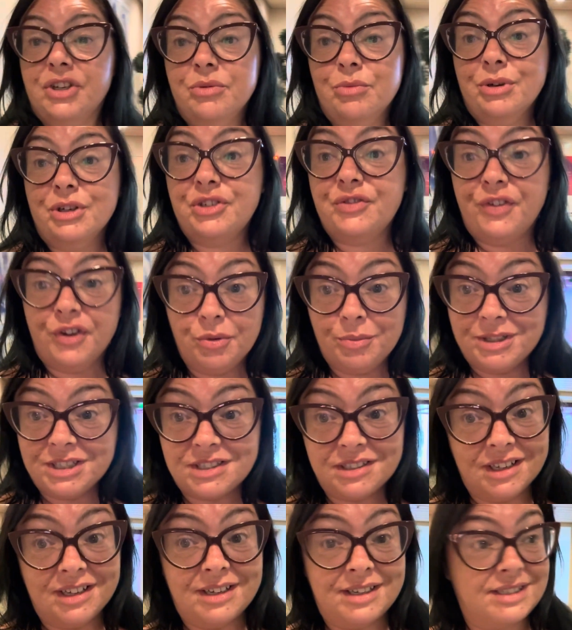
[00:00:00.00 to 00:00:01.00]
much filming
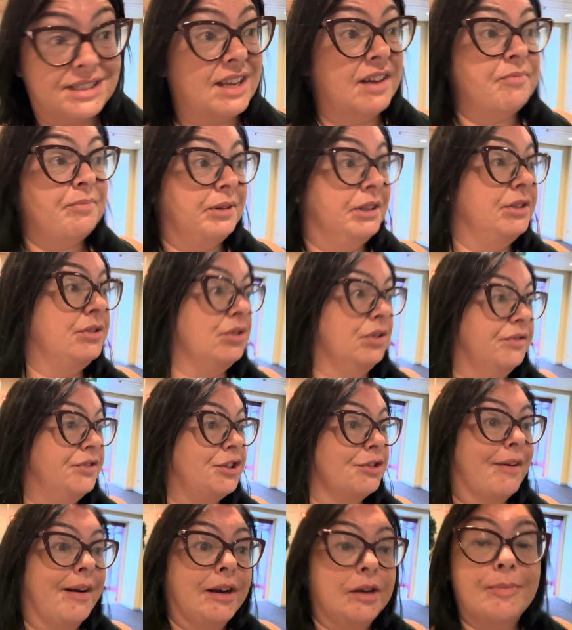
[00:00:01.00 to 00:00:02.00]
tonight because I've been sort of
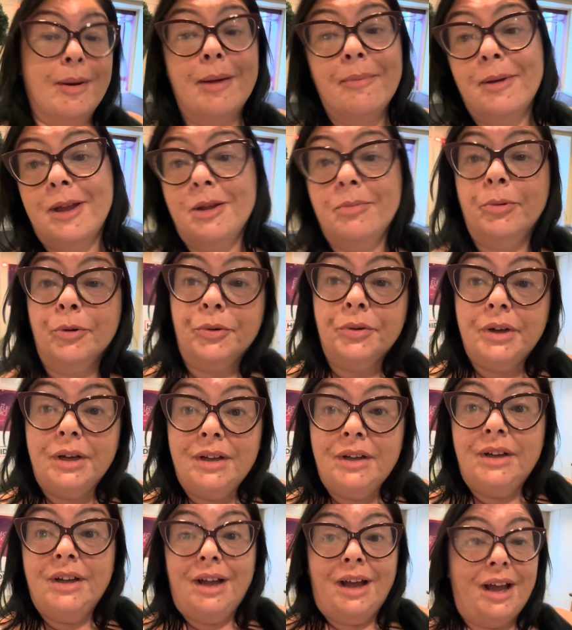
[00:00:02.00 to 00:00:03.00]
surrounded by people.
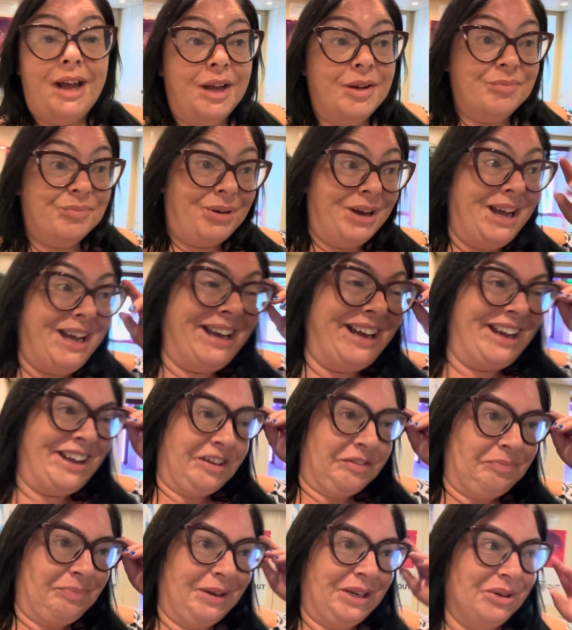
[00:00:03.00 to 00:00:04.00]
But
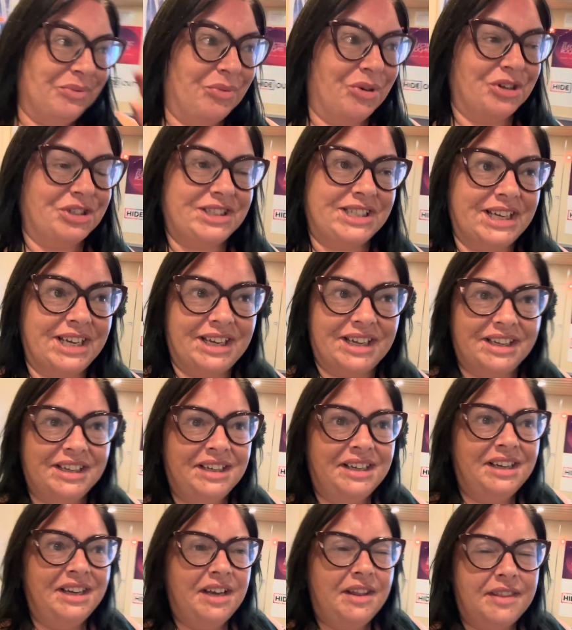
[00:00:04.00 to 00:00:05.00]
I've been and watched the
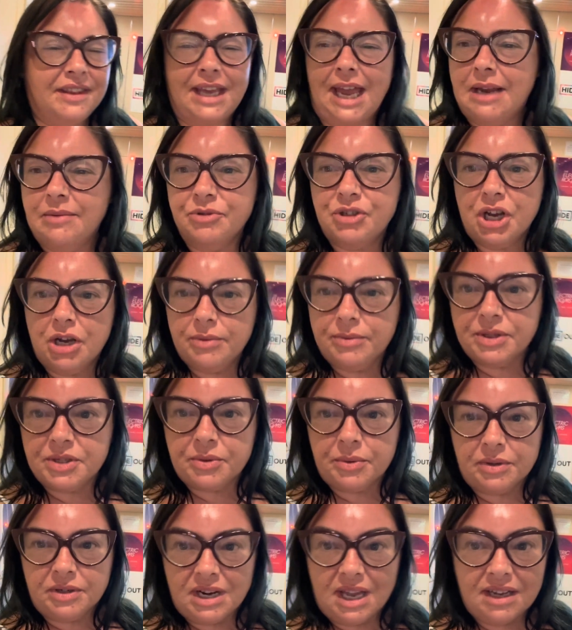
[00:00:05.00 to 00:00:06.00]
game show in
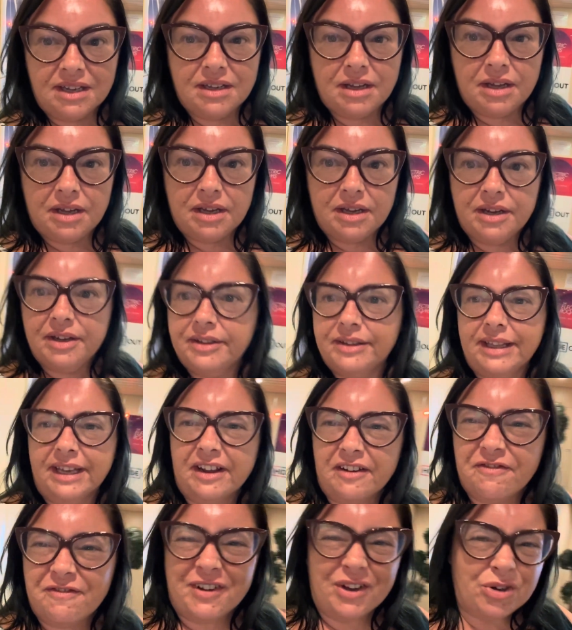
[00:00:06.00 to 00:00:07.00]
Squid and Anchor,
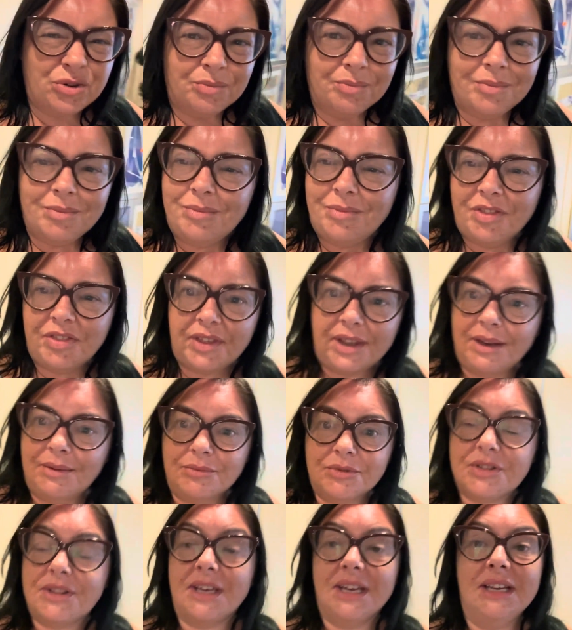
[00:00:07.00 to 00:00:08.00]
like a
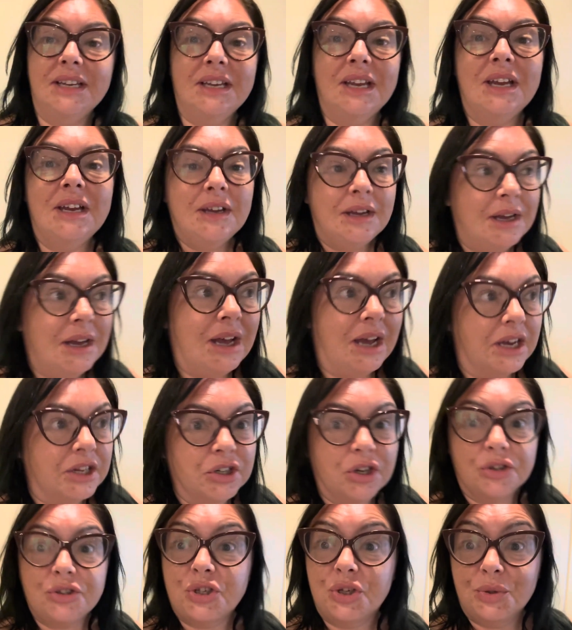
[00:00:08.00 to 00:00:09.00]
film-themed thing,
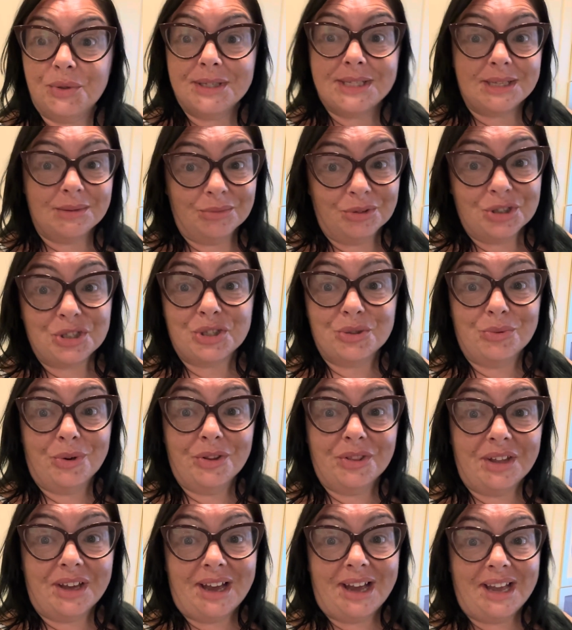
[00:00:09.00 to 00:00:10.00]
not too dissimilar to the
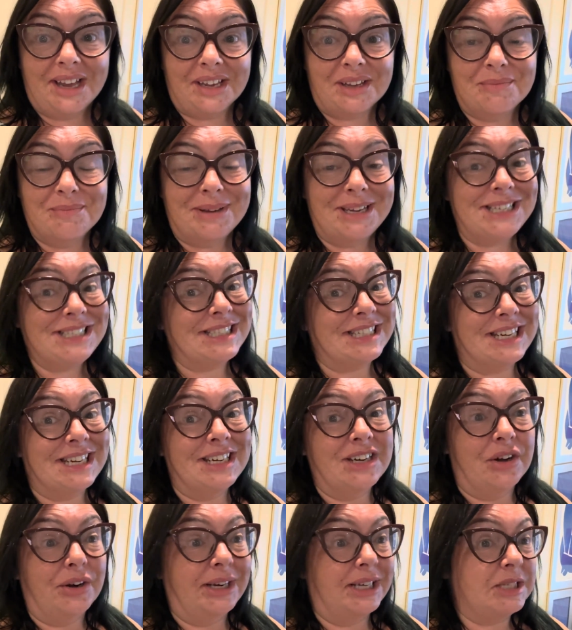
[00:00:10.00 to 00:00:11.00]
one that I competed
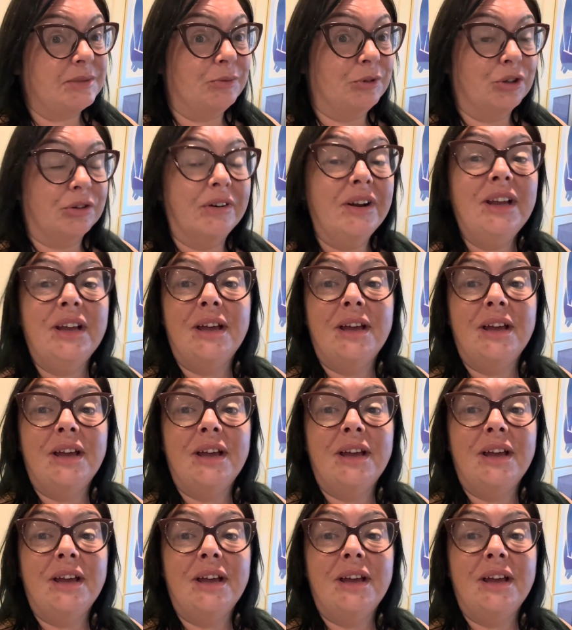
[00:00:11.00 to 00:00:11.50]
in on Explorer.